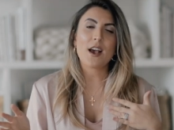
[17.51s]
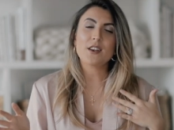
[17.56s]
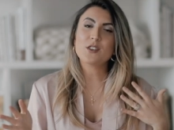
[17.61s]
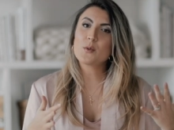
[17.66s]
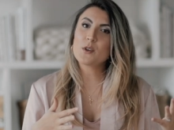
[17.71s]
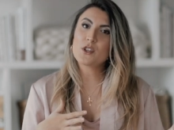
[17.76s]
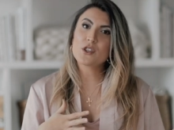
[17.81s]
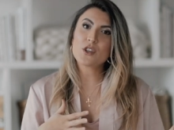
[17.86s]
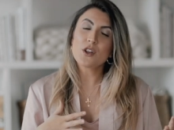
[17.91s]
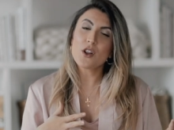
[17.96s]
I
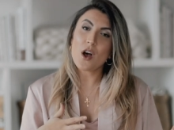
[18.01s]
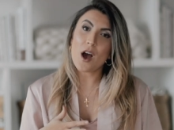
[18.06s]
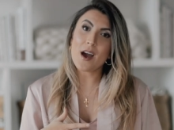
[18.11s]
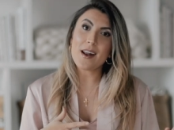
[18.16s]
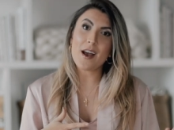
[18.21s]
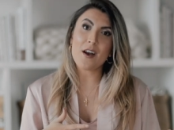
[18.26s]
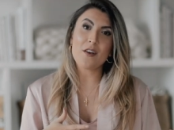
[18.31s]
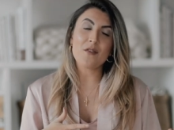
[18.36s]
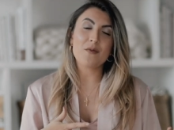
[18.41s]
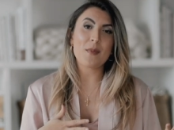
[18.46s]
switched a
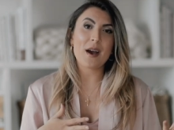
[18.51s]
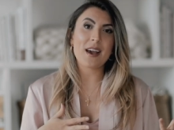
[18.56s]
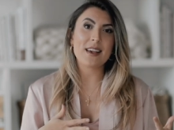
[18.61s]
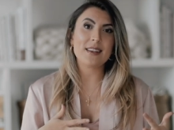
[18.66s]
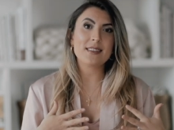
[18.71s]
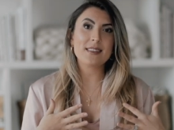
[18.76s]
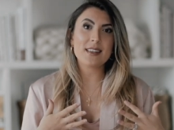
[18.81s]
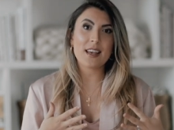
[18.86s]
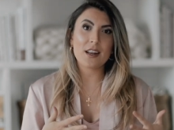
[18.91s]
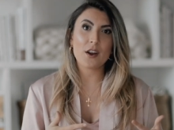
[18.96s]
lot of my
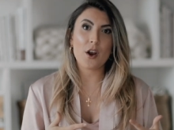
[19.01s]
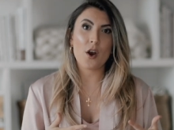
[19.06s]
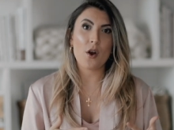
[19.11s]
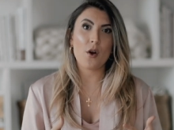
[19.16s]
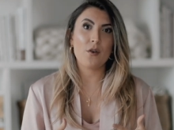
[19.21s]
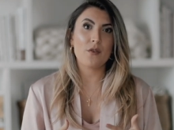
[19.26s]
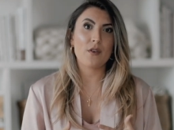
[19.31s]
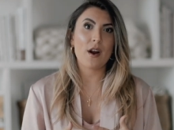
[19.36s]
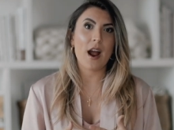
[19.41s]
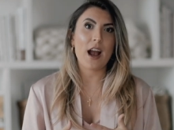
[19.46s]
skincare
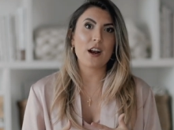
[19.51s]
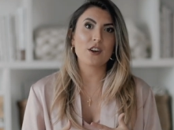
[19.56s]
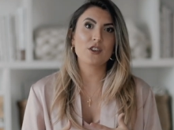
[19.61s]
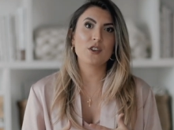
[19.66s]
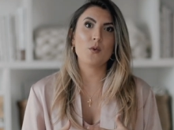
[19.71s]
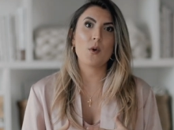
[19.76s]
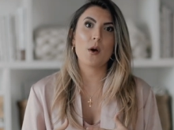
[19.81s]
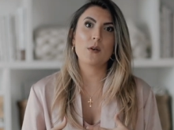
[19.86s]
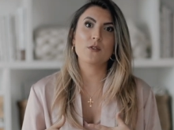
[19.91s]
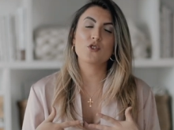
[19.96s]
over
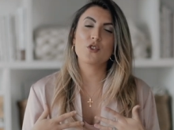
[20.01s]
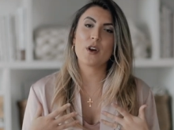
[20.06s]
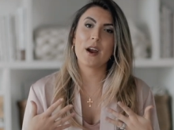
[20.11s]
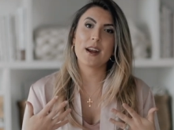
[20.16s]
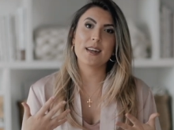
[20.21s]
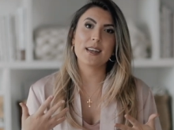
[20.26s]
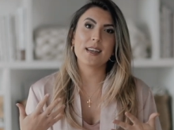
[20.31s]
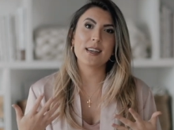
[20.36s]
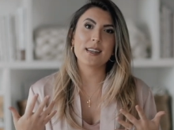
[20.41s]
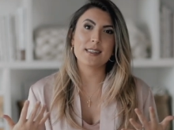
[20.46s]
actually while I was
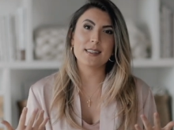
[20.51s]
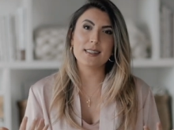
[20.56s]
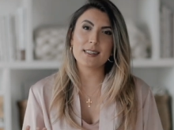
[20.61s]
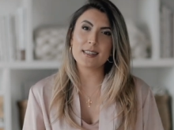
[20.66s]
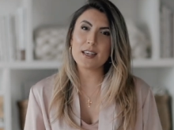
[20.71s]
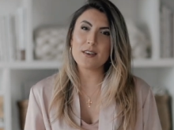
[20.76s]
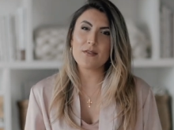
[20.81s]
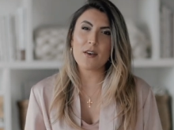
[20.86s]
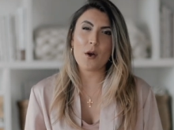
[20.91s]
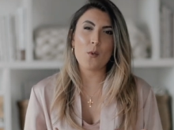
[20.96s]
trying to
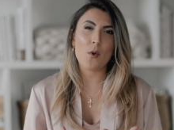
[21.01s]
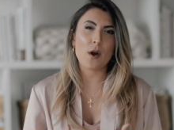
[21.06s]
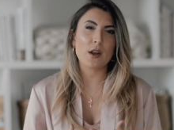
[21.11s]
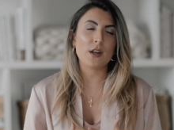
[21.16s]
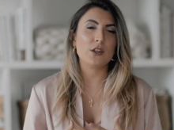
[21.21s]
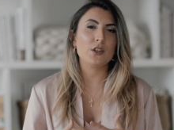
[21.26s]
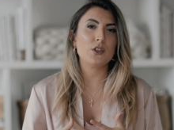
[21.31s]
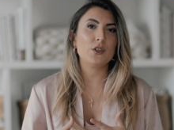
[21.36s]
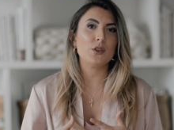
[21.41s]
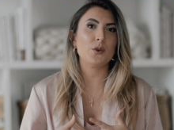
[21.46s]
conceive. I
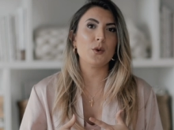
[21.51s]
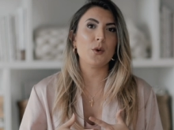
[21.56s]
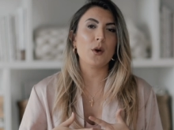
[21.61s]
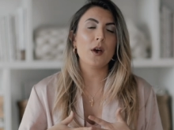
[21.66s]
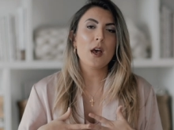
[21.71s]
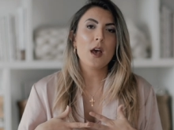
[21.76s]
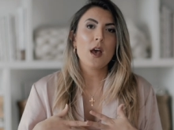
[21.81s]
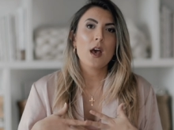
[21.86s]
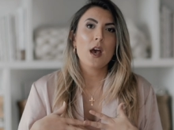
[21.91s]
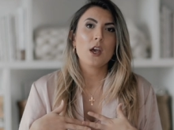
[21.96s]
wanted to,
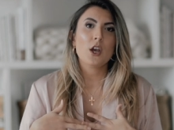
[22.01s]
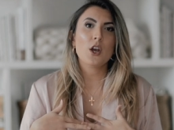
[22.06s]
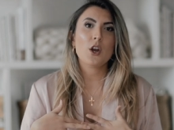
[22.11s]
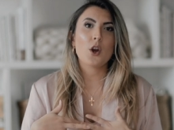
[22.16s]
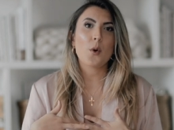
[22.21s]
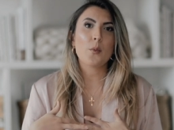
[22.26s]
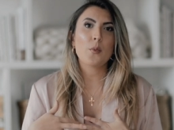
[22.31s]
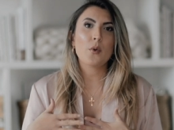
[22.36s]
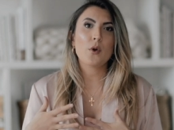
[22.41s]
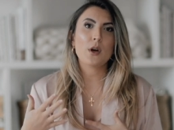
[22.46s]
you
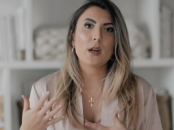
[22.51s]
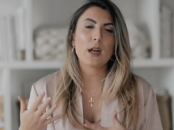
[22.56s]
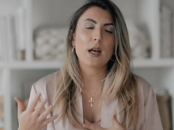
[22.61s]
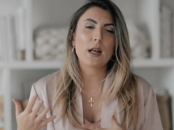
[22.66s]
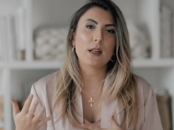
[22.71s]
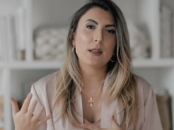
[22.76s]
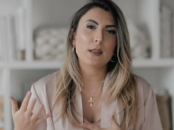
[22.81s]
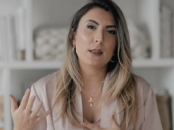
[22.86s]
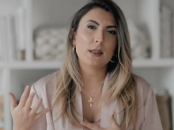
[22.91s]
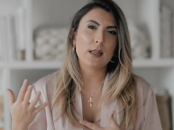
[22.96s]
know, put
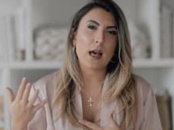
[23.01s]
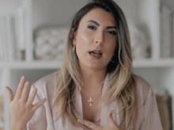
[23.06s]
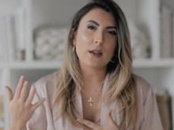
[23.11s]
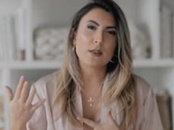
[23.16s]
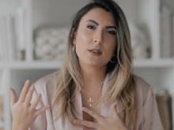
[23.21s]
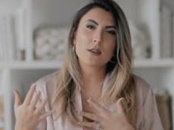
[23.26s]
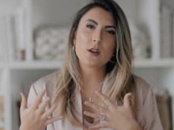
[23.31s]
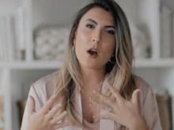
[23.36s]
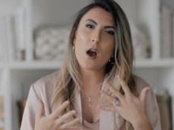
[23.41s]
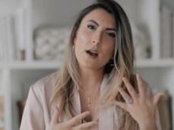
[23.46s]

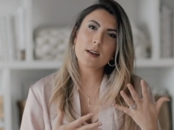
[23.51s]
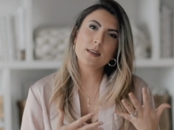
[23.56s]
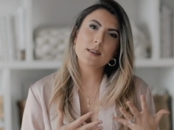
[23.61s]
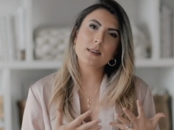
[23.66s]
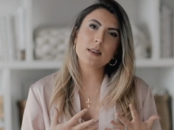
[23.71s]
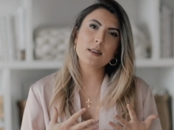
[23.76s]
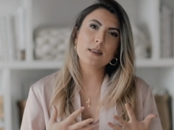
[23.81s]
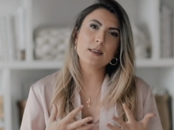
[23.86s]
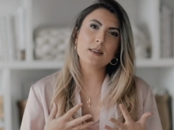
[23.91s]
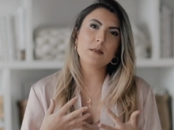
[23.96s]
less
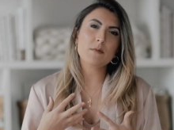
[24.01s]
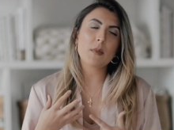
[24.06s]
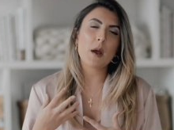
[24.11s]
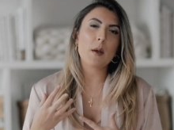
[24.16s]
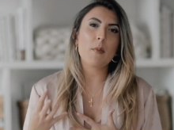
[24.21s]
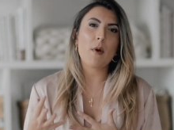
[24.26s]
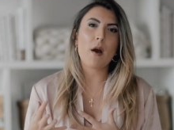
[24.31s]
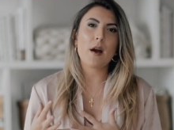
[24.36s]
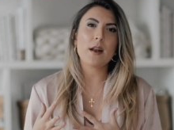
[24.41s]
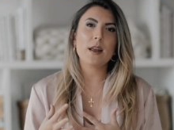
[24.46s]
toxins in
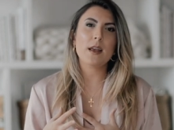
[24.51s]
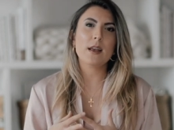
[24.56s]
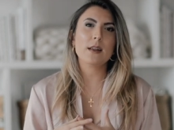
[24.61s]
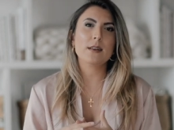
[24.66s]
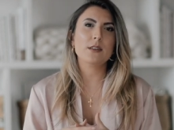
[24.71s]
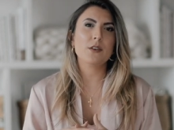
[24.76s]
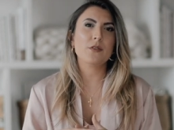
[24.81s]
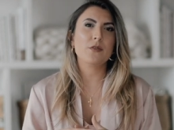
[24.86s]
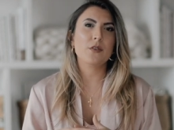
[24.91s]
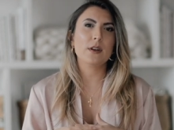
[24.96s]
my body
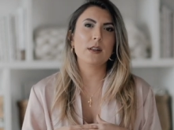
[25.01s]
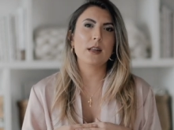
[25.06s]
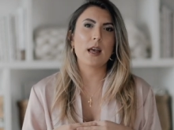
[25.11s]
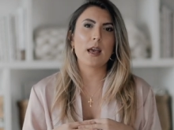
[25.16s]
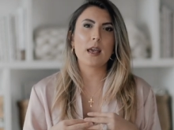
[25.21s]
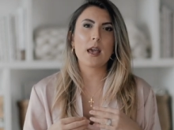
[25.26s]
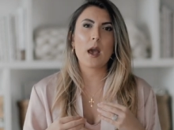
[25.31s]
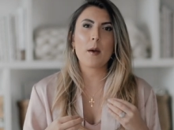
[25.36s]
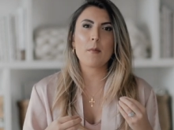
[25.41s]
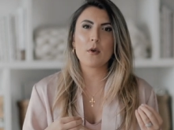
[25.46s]
and different
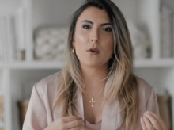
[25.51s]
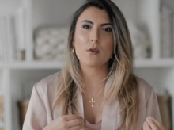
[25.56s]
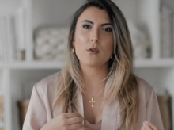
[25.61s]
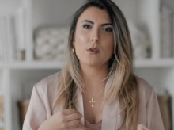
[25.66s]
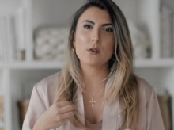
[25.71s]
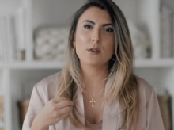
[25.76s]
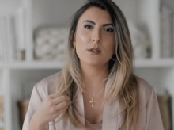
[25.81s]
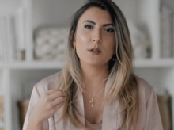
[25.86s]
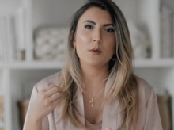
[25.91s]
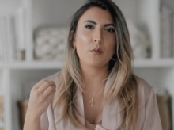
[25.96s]
like
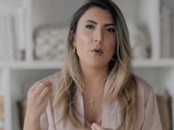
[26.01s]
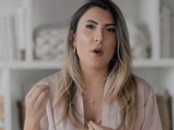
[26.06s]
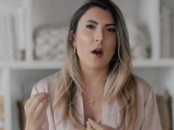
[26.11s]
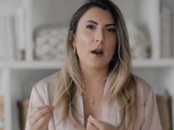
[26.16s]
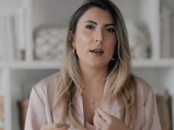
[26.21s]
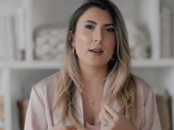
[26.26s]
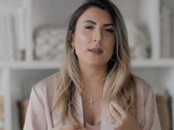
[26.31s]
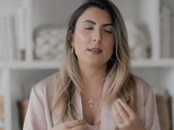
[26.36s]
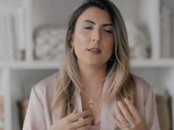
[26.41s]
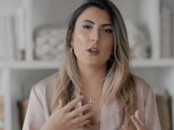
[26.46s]
chemicals and
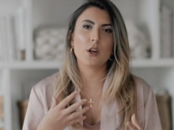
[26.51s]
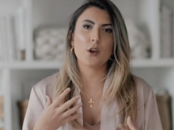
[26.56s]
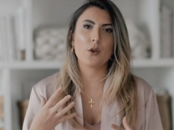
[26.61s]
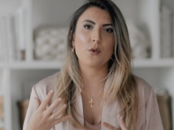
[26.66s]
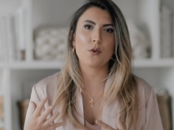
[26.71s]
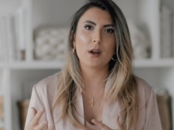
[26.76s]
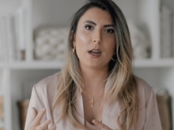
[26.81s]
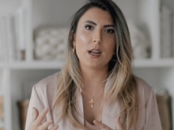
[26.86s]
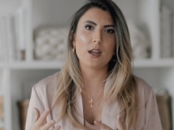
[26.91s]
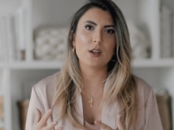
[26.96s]
products and
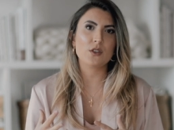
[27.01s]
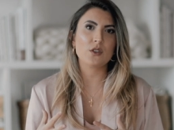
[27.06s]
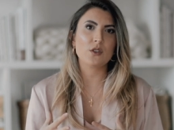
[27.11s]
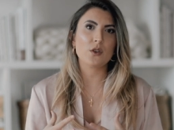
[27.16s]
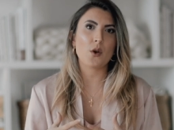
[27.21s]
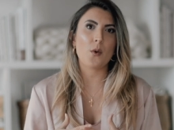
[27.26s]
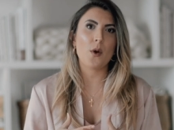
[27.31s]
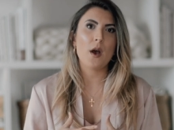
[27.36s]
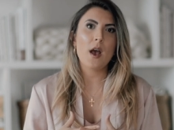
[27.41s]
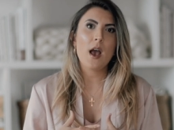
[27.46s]
ingredients.
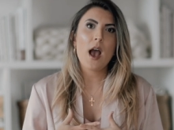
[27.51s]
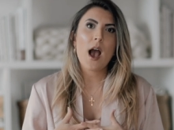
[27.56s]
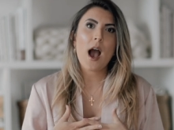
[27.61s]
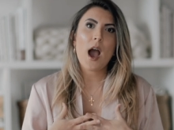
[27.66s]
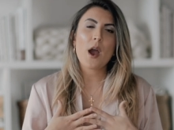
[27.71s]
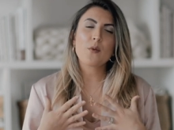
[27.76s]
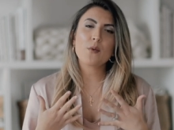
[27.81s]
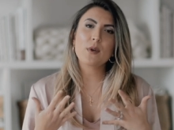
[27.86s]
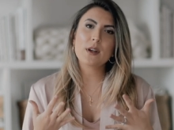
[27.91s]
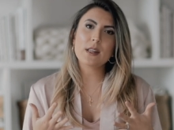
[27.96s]
So
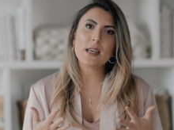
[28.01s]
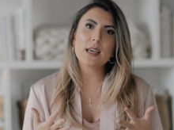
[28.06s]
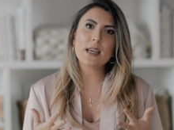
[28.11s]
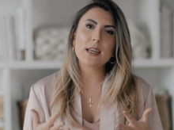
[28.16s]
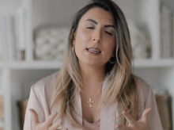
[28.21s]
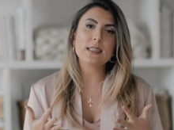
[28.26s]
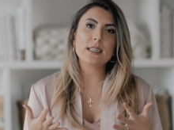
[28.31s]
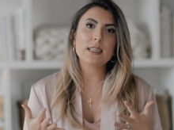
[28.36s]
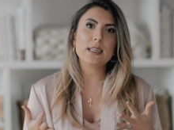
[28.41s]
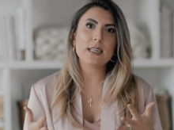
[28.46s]
I
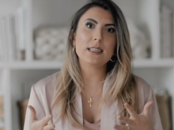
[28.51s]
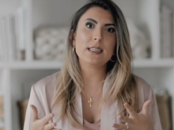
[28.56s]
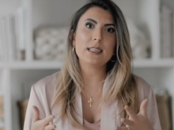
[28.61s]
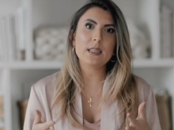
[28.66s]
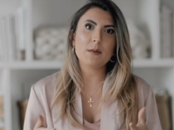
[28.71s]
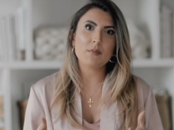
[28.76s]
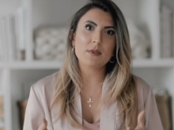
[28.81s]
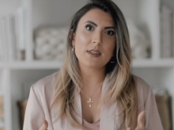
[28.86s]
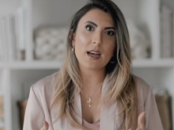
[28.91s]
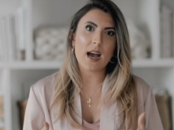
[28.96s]
really did a
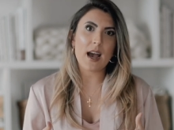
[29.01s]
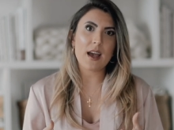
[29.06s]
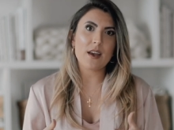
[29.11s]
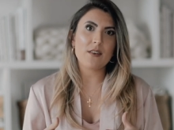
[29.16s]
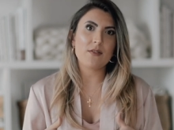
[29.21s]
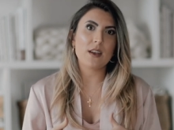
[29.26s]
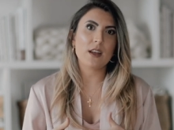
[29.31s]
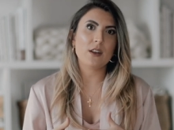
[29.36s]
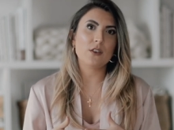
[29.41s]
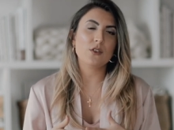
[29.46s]
deep
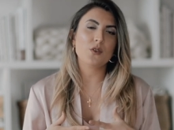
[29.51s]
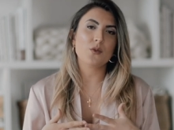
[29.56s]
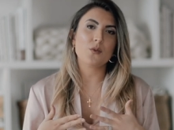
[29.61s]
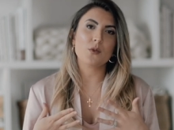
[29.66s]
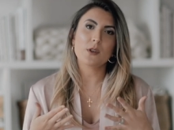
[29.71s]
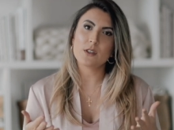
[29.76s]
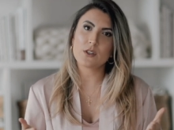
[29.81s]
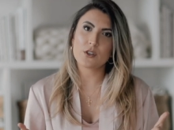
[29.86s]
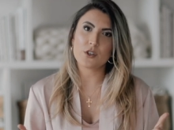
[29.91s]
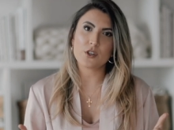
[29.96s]
dive into
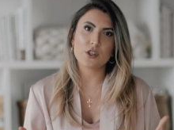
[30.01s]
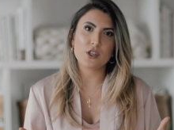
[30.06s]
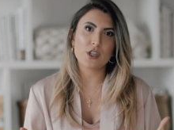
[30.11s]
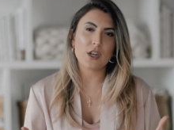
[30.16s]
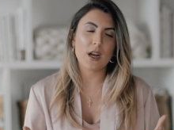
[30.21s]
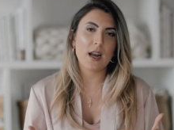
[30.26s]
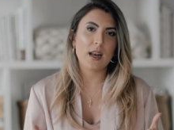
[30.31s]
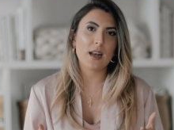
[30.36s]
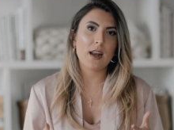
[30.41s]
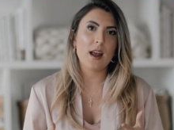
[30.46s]

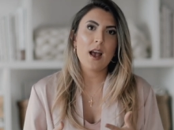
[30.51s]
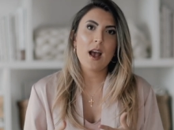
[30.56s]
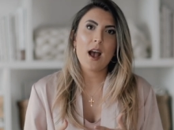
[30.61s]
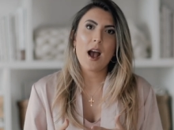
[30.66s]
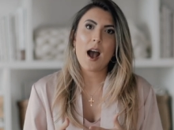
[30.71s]
researching